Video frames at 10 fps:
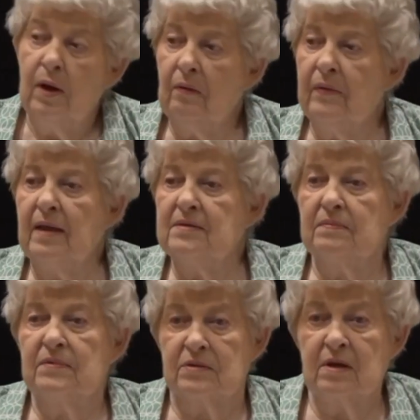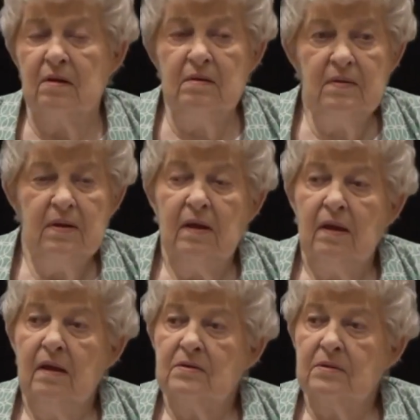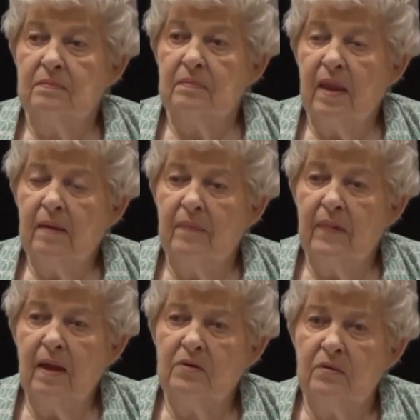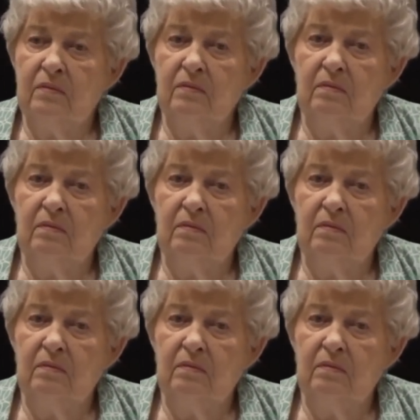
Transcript: well, that son had